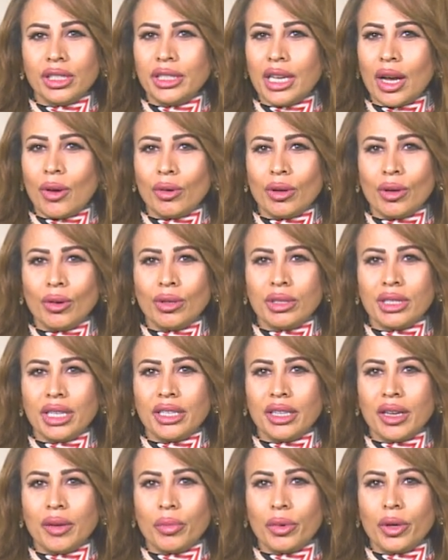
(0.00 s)
downloads
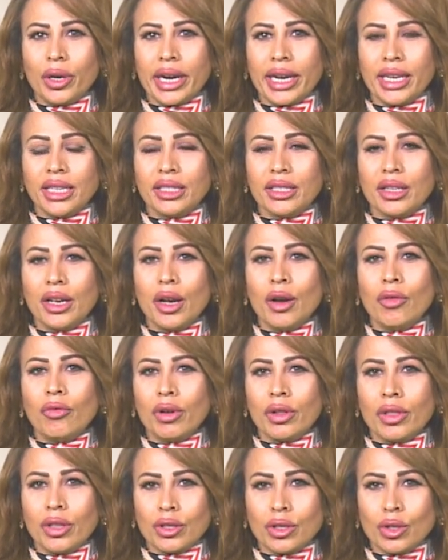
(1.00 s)
and upgrades
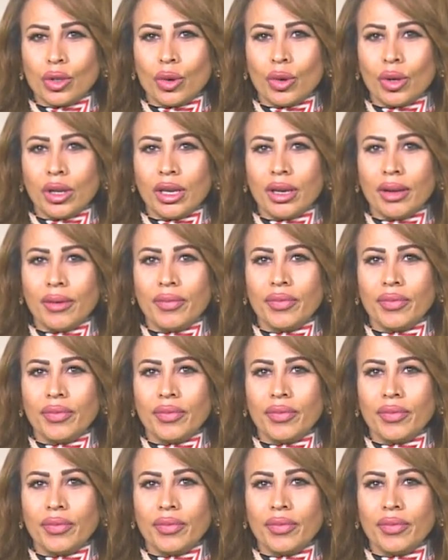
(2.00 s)
for the soul.